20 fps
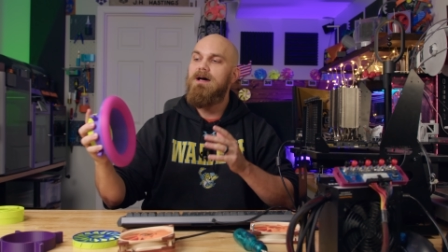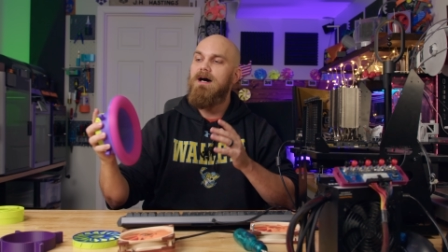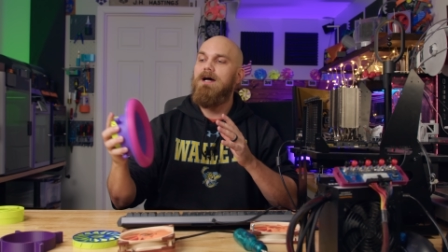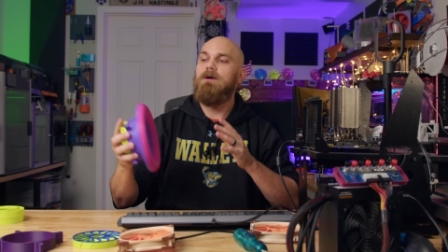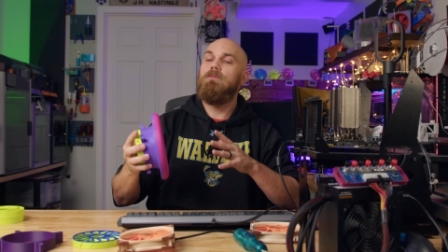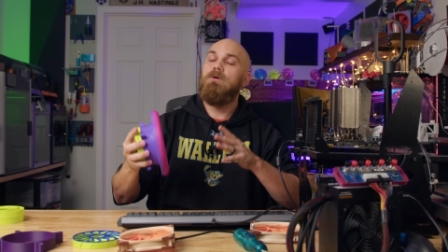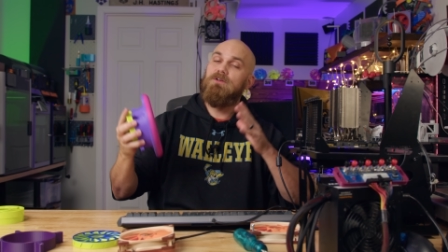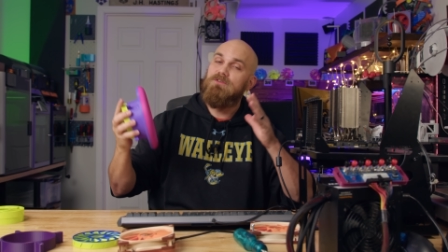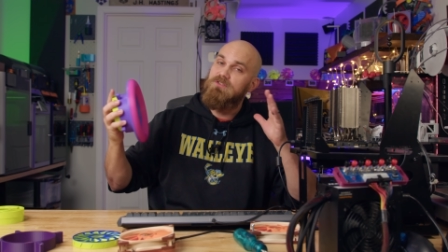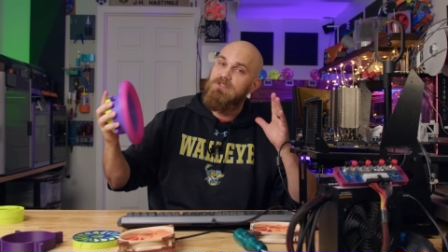I
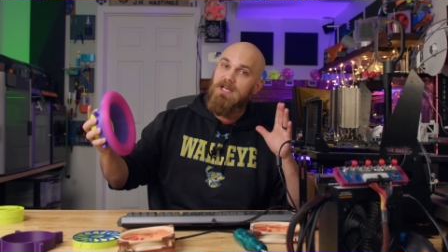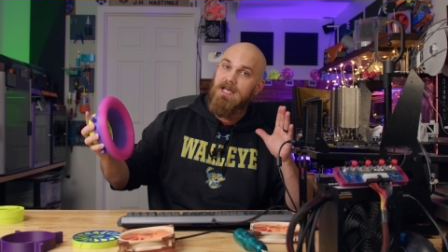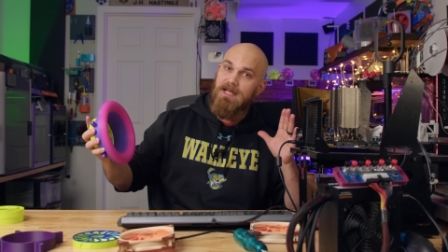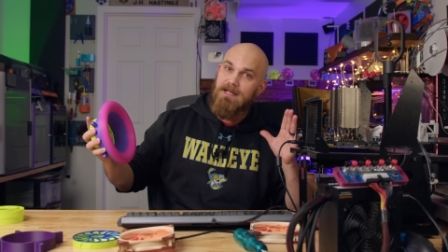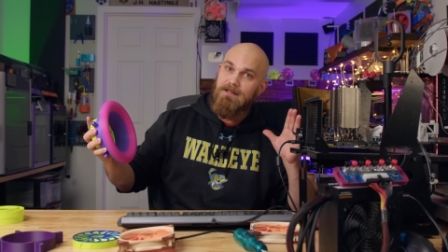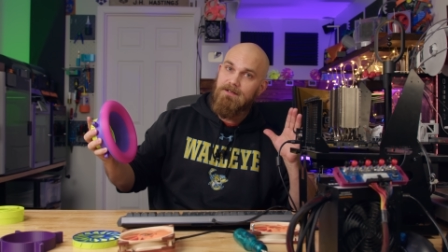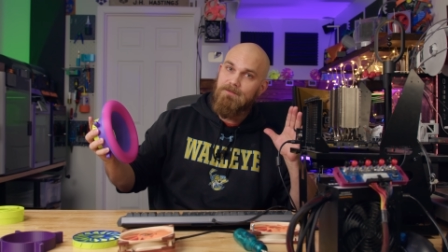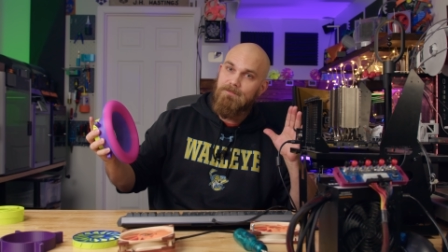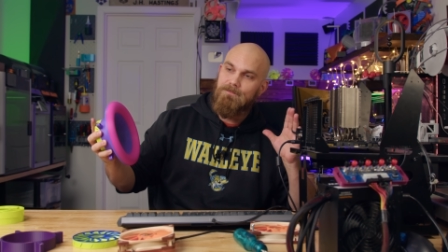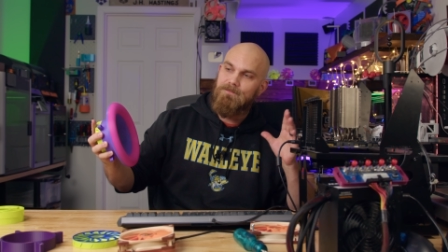will
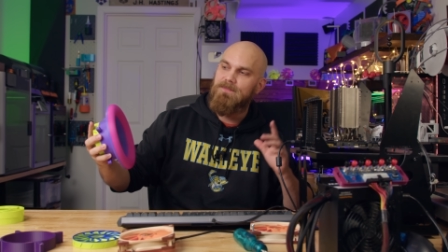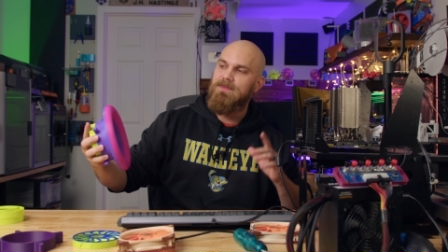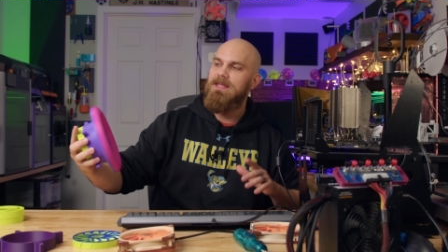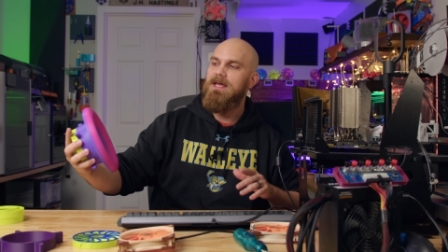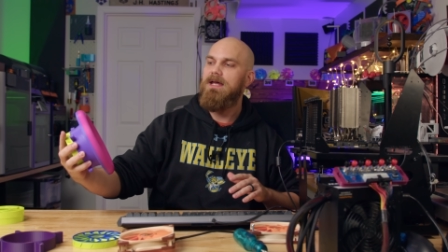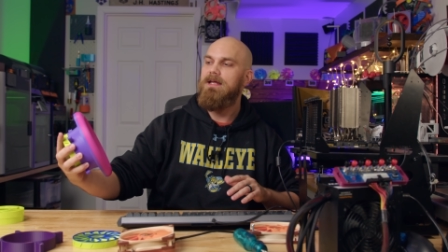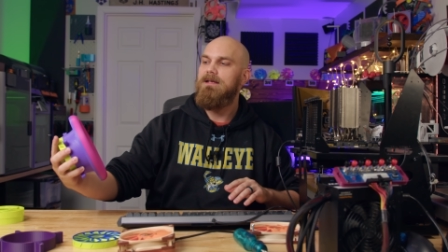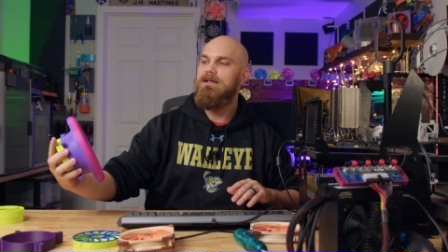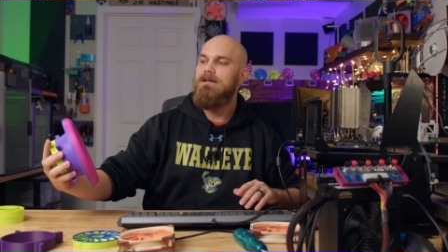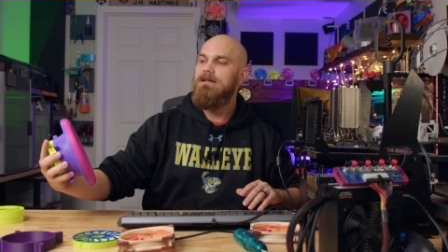say
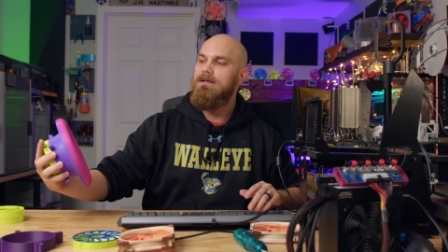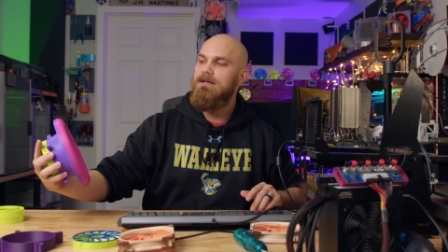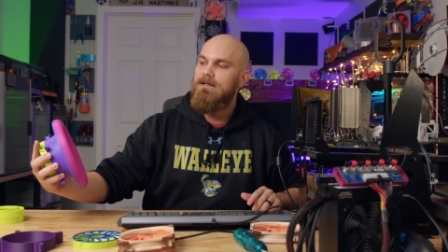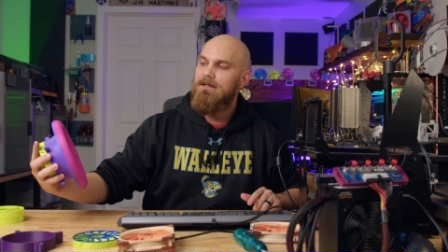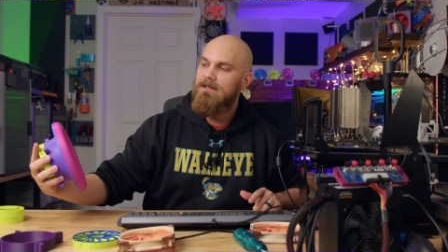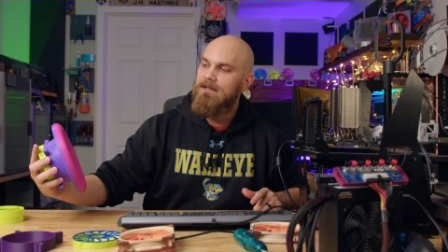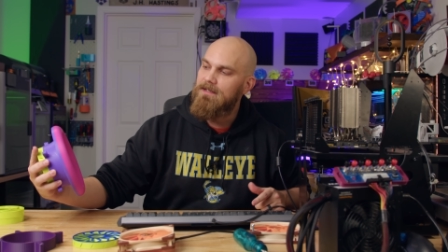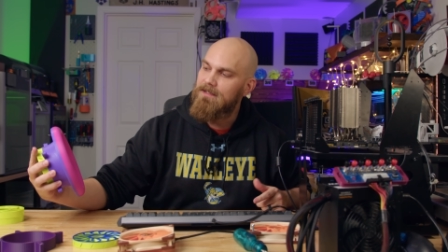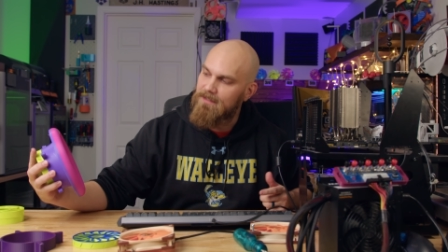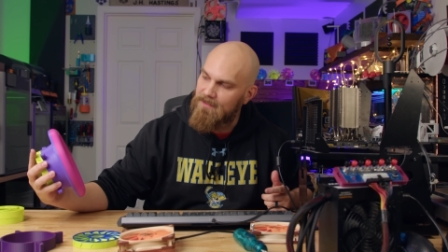that
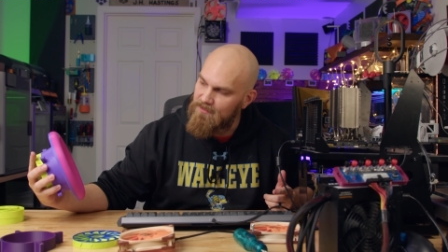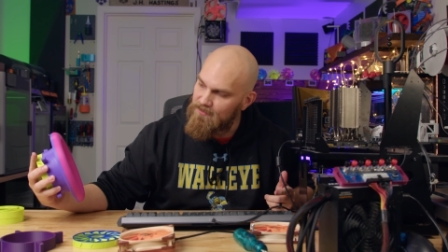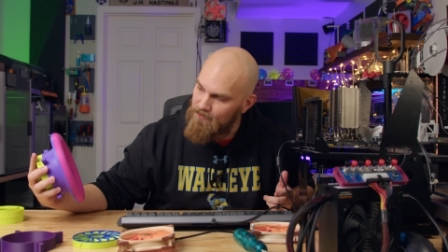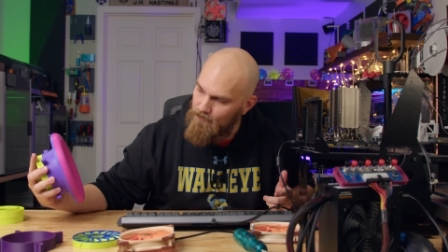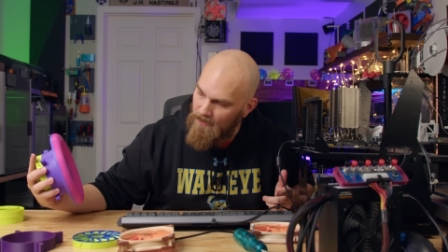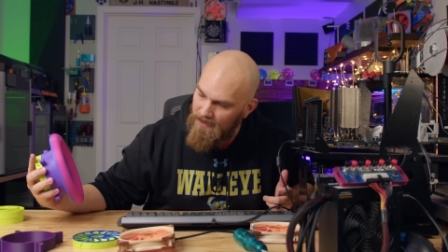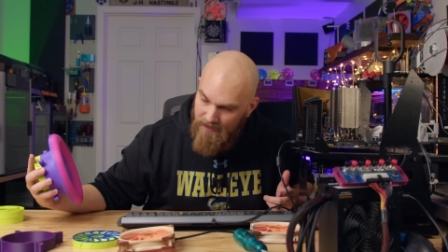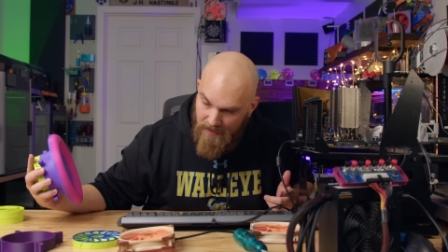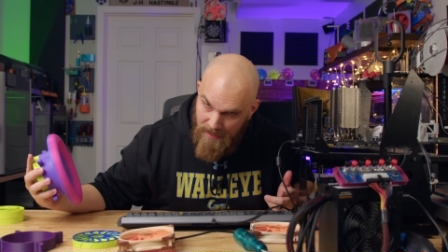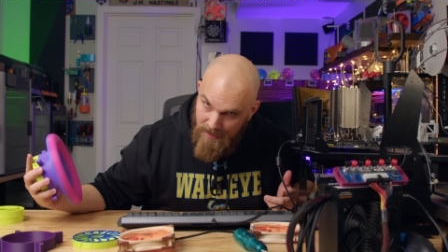it is
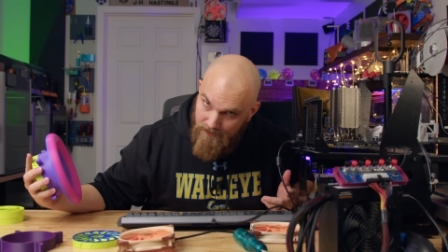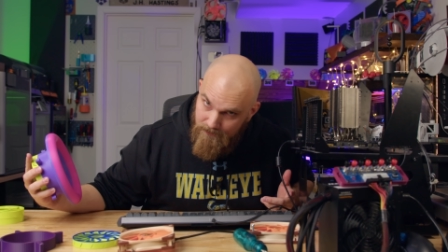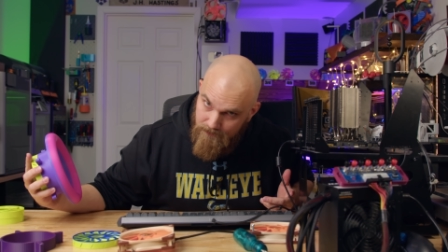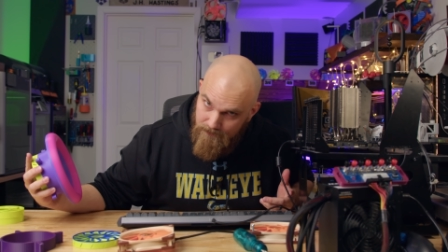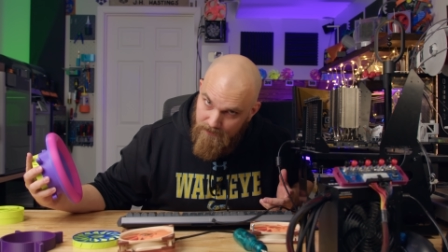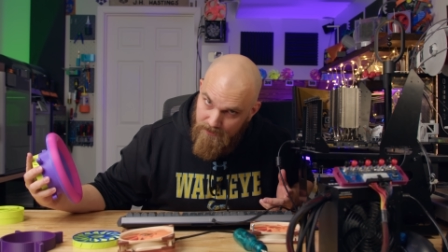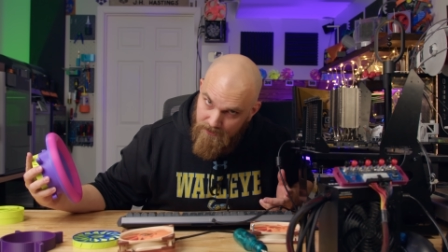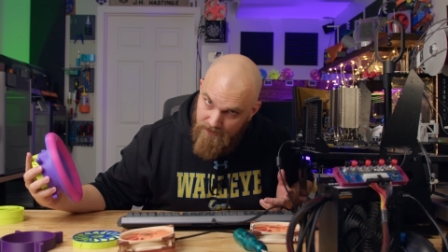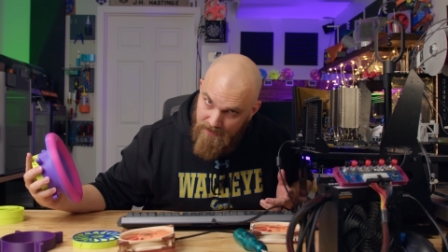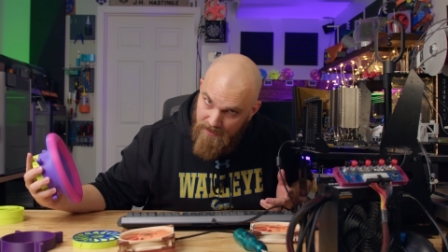quite
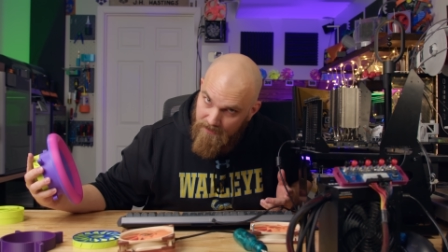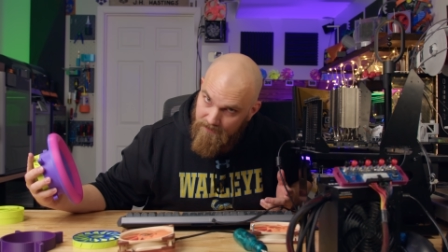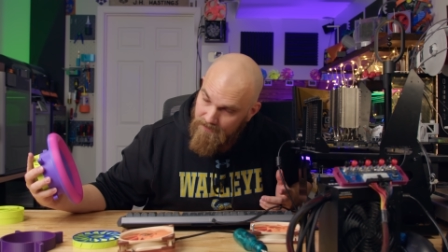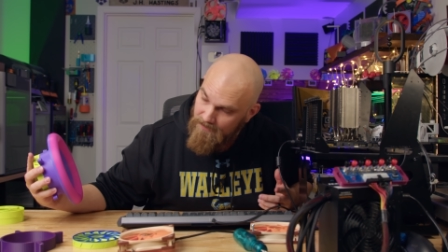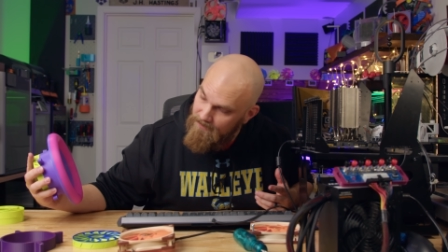loud when you're down